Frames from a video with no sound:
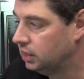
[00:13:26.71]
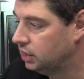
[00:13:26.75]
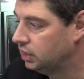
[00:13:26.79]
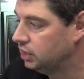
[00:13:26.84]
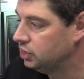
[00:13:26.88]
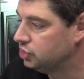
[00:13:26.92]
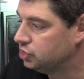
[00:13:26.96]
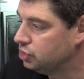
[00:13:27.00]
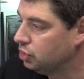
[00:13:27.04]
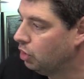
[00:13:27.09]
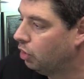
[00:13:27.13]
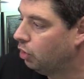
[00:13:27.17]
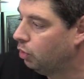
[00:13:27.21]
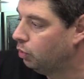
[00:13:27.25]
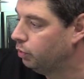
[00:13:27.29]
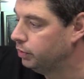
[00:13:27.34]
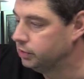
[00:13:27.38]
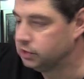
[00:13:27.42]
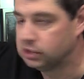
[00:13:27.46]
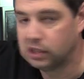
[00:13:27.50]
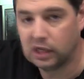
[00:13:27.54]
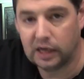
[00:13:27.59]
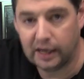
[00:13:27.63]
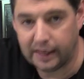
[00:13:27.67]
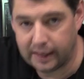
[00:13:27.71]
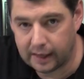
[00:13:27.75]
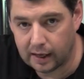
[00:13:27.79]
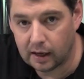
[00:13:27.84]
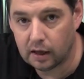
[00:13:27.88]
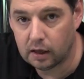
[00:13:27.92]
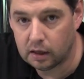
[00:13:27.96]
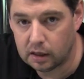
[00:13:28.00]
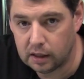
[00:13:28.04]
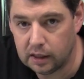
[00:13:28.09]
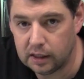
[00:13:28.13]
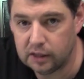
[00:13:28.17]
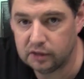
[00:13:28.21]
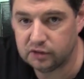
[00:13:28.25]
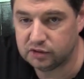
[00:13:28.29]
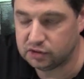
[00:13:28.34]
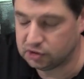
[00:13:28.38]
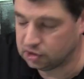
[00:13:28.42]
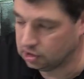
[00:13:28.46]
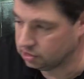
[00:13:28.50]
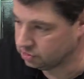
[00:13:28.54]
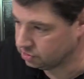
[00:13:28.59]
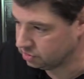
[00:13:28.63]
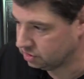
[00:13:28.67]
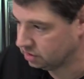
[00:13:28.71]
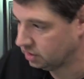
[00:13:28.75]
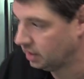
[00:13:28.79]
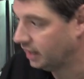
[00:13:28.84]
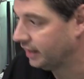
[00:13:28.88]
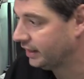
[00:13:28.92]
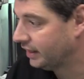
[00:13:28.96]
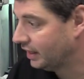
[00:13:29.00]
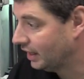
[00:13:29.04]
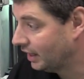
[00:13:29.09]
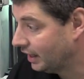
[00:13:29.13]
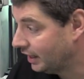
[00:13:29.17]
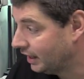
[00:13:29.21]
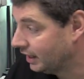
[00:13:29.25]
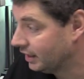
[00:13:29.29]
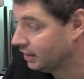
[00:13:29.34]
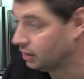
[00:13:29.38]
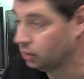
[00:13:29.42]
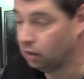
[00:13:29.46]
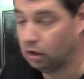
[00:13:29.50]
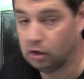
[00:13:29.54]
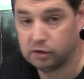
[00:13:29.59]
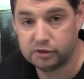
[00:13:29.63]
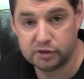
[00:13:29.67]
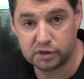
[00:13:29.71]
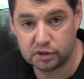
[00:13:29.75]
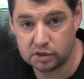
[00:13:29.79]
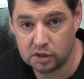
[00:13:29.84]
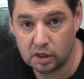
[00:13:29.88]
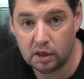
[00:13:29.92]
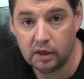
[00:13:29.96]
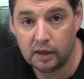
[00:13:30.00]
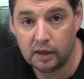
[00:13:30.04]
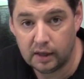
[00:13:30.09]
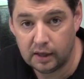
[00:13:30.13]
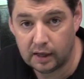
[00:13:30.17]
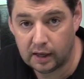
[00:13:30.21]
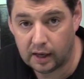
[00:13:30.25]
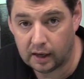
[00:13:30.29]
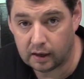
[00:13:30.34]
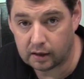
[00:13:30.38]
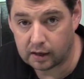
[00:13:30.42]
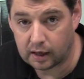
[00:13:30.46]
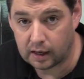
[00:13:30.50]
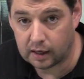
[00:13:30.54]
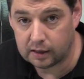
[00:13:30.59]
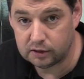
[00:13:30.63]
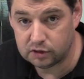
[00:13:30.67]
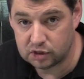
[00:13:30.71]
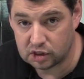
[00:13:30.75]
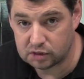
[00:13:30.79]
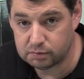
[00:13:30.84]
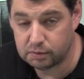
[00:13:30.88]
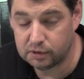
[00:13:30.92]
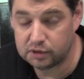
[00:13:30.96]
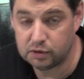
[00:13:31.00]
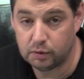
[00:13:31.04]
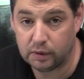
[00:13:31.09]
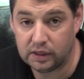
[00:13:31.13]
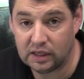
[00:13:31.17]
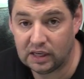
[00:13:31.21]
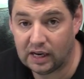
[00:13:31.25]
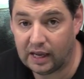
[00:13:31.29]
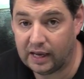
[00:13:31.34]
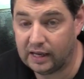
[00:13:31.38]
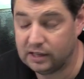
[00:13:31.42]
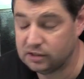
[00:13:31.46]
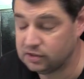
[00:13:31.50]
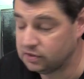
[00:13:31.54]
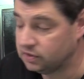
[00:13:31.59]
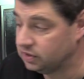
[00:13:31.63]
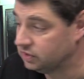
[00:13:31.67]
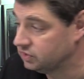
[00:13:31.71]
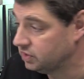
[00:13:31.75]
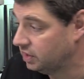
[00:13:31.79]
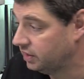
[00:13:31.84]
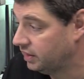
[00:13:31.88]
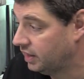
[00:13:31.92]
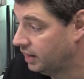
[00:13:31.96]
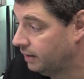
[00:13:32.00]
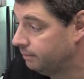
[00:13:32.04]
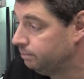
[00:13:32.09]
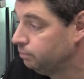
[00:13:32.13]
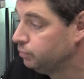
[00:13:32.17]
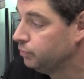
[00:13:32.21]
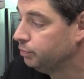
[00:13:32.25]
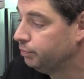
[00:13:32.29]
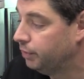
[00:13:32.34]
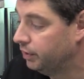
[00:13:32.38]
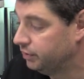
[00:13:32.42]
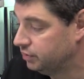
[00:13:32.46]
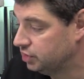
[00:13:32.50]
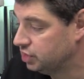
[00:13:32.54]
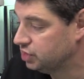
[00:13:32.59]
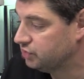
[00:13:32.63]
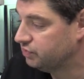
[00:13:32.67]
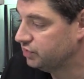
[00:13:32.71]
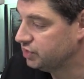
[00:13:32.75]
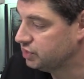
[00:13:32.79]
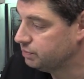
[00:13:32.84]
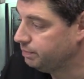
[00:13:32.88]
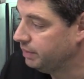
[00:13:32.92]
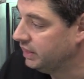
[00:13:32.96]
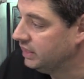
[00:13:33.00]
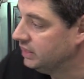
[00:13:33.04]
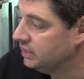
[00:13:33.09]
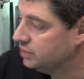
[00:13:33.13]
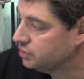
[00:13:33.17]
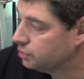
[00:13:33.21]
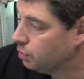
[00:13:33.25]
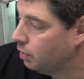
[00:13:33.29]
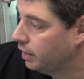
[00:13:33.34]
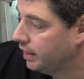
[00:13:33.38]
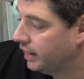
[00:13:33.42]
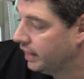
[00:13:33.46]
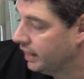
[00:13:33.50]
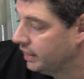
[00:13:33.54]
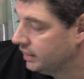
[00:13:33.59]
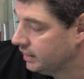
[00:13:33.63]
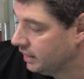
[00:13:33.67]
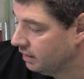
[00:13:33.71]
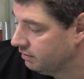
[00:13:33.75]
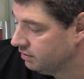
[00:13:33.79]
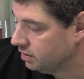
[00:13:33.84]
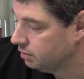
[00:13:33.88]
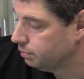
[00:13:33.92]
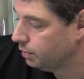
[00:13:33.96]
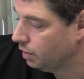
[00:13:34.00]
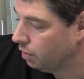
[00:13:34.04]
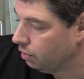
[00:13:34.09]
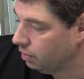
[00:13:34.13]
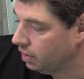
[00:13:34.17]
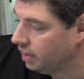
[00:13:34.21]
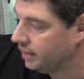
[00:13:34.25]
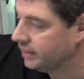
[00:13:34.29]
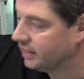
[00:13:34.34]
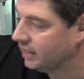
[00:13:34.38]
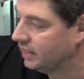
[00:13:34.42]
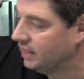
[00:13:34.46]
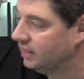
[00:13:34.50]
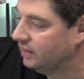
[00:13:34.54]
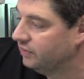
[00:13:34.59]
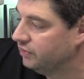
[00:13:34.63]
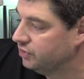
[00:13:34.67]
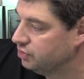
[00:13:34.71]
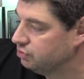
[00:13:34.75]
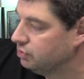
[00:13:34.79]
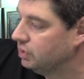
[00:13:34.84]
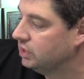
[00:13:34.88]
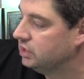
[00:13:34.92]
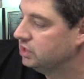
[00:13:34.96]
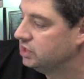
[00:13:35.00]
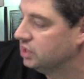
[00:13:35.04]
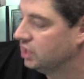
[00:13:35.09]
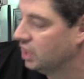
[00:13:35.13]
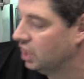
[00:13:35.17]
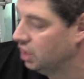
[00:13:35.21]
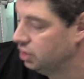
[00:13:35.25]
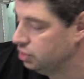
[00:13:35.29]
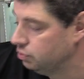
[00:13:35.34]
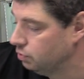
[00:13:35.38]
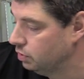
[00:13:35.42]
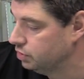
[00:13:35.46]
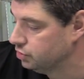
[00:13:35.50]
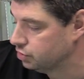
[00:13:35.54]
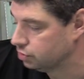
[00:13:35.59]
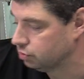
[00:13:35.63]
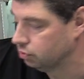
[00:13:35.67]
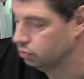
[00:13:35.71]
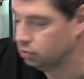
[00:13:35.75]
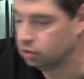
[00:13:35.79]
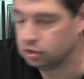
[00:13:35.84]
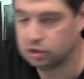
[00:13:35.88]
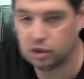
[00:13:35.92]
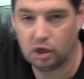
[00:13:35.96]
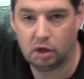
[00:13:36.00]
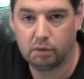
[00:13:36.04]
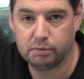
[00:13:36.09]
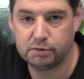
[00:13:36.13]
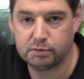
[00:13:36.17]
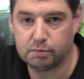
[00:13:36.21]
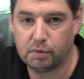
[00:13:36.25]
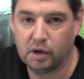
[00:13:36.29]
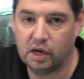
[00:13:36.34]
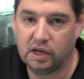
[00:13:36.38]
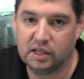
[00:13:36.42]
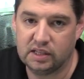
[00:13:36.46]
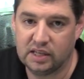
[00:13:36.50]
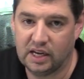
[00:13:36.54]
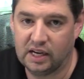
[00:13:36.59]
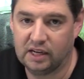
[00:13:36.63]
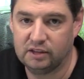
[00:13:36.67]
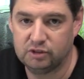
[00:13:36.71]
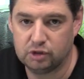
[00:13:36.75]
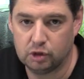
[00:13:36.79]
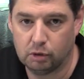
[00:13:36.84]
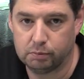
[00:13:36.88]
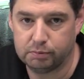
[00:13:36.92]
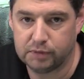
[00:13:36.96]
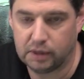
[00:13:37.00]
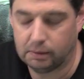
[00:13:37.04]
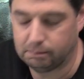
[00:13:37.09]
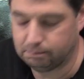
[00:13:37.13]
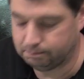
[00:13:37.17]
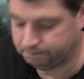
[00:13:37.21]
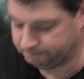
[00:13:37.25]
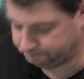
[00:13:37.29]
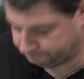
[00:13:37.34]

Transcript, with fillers: It's not always clear, it's just a clear gloss okay, just between layers and things like that. But just for speed, it's quite handy having a bottle like here that's ready to go. You unscrew the top, spray it job done.